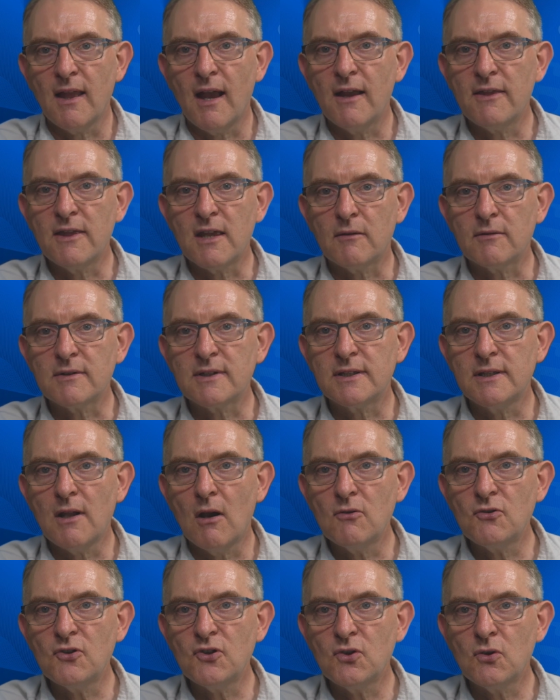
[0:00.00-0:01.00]
and there is
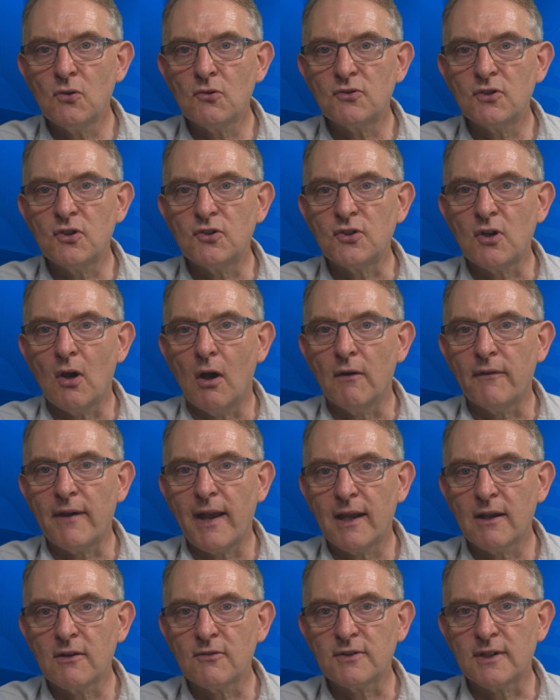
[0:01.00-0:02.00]
no shortage of
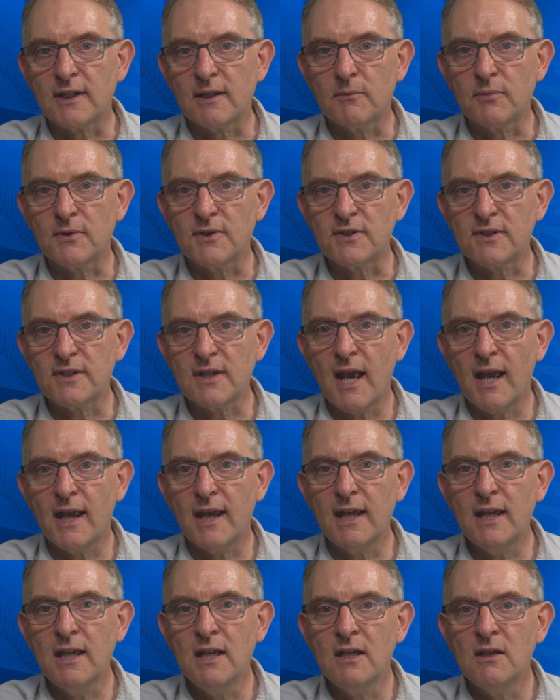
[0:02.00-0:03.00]
housing per
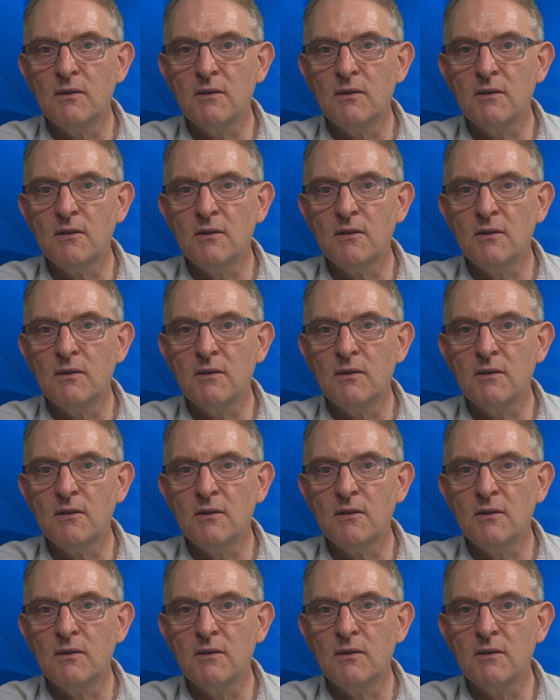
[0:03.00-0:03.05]
se,